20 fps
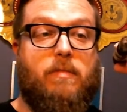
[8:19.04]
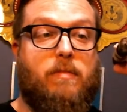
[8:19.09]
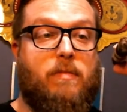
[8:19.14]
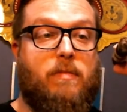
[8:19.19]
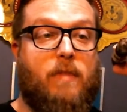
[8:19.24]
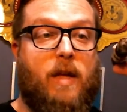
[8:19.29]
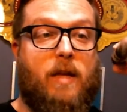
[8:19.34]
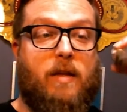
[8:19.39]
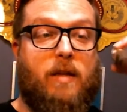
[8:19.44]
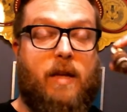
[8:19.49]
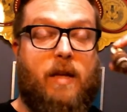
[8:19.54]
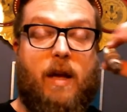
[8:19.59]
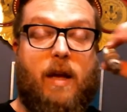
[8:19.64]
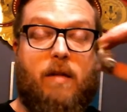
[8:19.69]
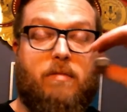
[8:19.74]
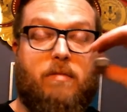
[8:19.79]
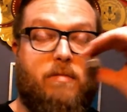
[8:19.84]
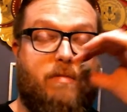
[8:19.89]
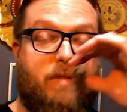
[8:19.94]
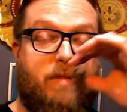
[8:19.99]
And
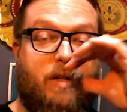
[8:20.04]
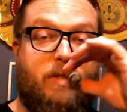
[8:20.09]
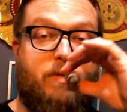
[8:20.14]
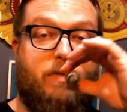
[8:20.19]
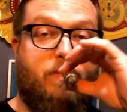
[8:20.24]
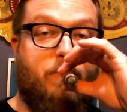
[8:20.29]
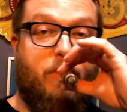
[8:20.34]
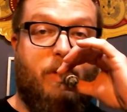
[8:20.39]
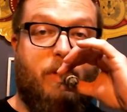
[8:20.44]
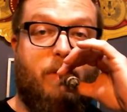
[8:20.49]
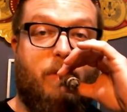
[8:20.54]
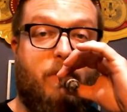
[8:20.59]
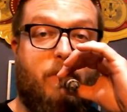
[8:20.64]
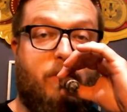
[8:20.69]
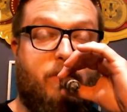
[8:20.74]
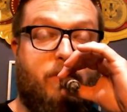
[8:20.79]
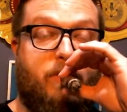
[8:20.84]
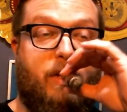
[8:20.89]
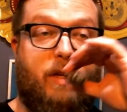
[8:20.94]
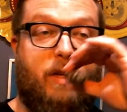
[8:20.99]
yeah, that's pretty
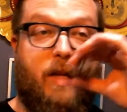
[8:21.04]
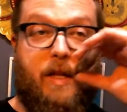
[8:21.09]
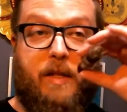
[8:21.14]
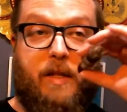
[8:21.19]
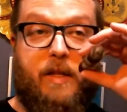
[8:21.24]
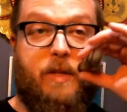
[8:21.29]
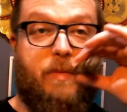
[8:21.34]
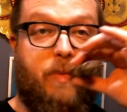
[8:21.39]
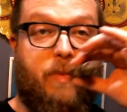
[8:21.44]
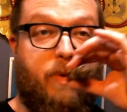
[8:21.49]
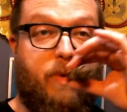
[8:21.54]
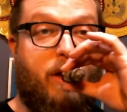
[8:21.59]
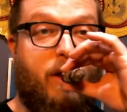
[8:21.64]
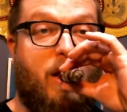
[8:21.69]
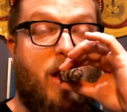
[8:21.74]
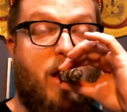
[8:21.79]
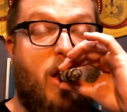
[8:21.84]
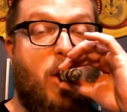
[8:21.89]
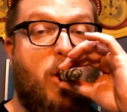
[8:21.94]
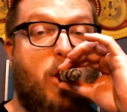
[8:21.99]
much it at this point.
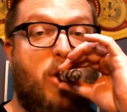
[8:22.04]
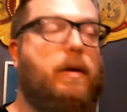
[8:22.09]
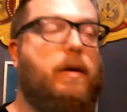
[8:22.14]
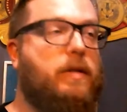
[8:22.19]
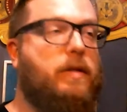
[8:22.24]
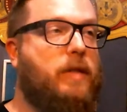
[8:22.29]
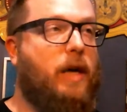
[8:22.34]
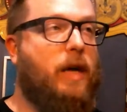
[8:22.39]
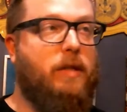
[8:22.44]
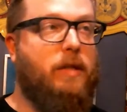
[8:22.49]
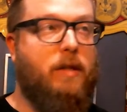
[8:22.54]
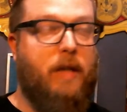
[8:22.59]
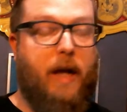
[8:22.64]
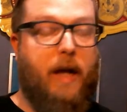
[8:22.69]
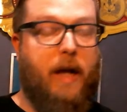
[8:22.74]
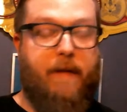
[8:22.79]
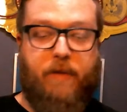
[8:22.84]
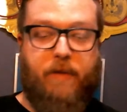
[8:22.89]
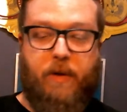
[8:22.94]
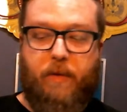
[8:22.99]
It's got a
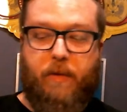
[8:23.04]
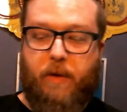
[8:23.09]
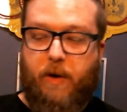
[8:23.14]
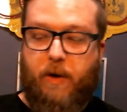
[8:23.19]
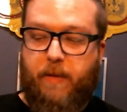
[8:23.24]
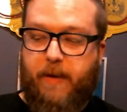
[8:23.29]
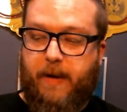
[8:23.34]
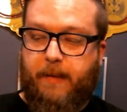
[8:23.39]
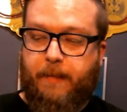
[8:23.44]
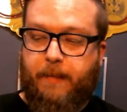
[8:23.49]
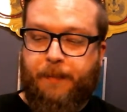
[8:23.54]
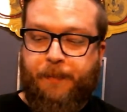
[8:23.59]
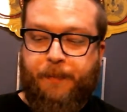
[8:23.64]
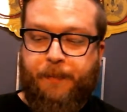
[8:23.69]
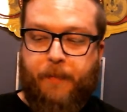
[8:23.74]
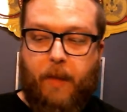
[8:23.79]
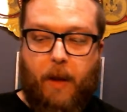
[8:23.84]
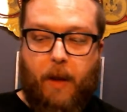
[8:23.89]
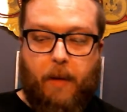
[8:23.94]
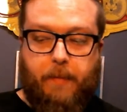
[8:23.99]
delightful aroma.
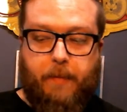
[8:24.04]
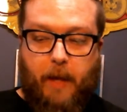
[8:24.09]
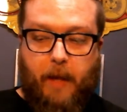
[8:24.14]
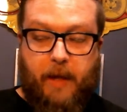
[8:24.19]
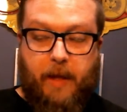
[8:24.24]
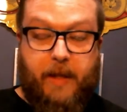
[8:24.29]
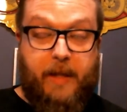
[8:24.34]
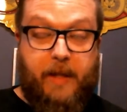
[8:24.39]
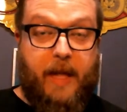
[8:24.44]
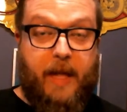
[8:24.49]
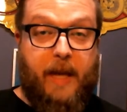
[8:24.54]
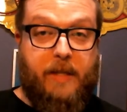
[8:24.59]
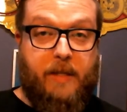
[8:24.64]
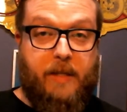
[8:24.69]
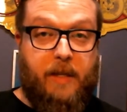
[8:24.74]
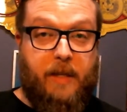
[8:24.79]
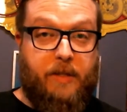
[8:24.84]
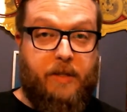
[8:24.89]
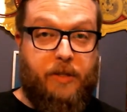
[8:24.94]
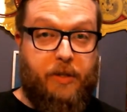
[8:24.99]
I think that has
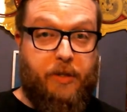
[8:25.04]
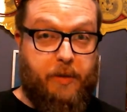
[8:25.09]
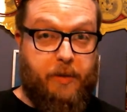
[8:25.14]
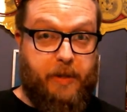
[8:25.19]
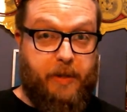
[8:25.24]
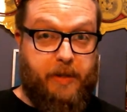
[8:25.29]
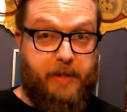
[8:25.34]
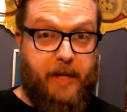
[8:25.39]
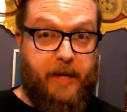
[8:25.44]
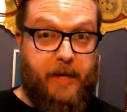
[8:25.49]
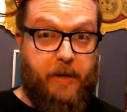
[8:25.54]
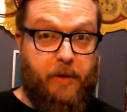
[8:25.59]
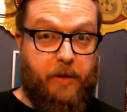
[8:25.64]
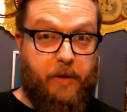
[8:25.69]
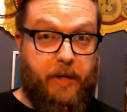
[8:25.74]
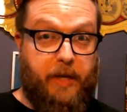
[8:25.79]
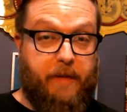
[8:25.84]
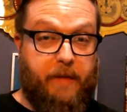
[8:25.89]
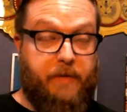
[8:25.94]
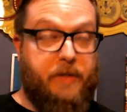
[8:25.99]
a lot to do with the Seco
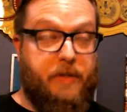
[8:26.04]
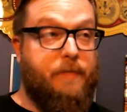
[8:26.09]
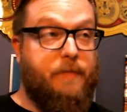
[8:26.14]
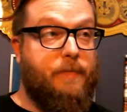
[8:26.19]
leaves,